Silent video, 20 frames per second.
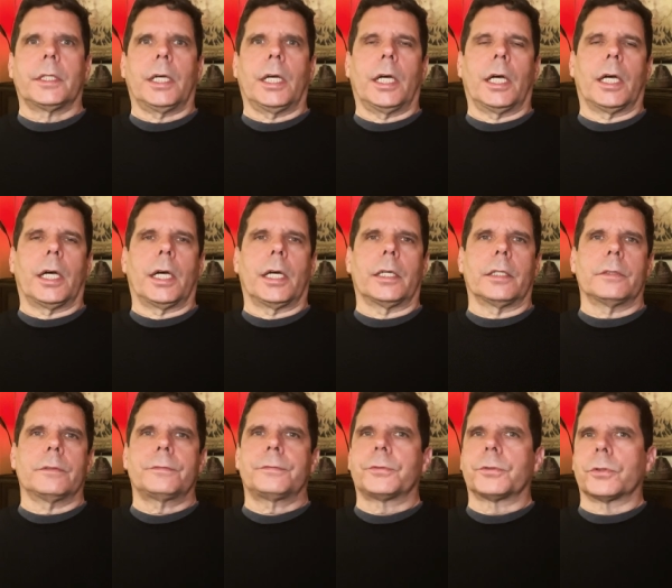
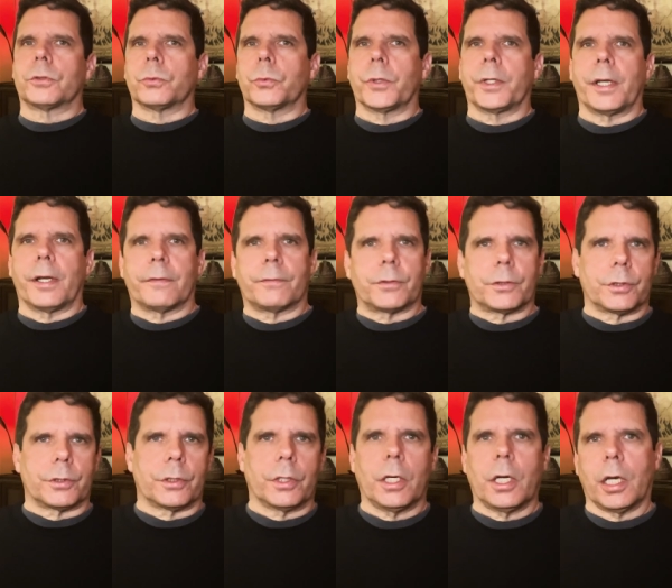uh, for
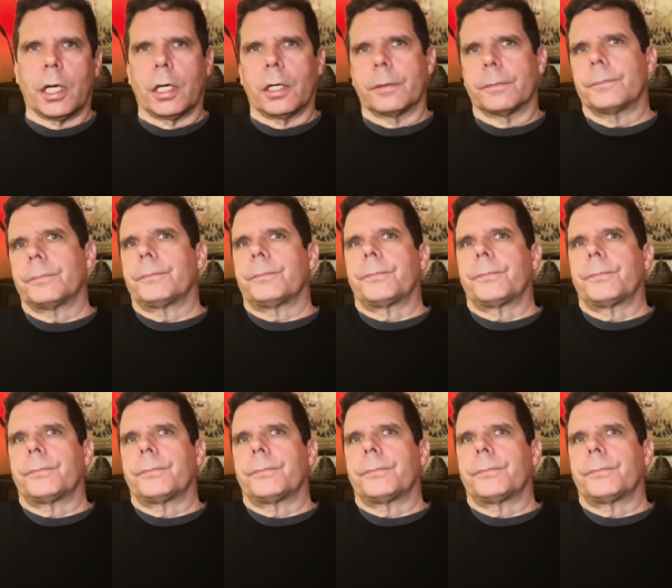whatever uh,